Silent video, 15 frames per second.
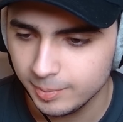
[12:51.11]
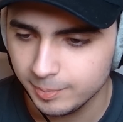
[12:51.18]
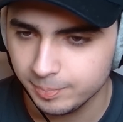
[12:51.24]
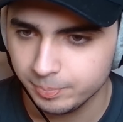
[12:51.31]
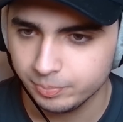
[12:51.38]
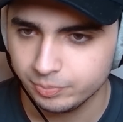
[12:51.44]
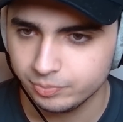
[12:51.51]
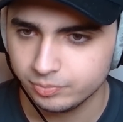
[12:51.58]

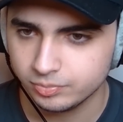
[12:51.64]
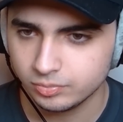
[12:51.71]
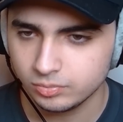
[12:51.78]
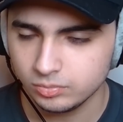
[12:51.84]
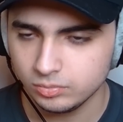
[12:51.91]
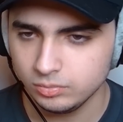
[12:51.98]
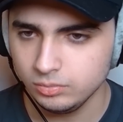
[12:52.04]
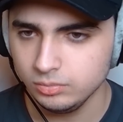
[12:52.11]
I'd say he was
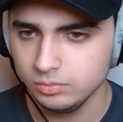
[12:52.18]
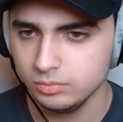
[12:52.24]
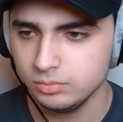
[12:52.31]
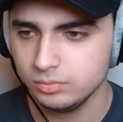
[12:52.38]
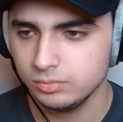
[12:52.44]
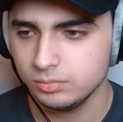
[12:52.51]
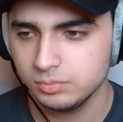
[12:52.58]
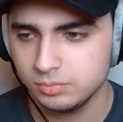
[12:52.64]
trying to get
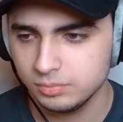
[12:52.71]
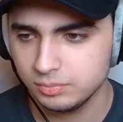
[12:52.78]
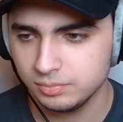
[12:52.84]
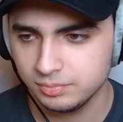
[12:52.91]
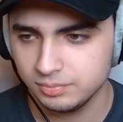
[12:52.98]
rid of me.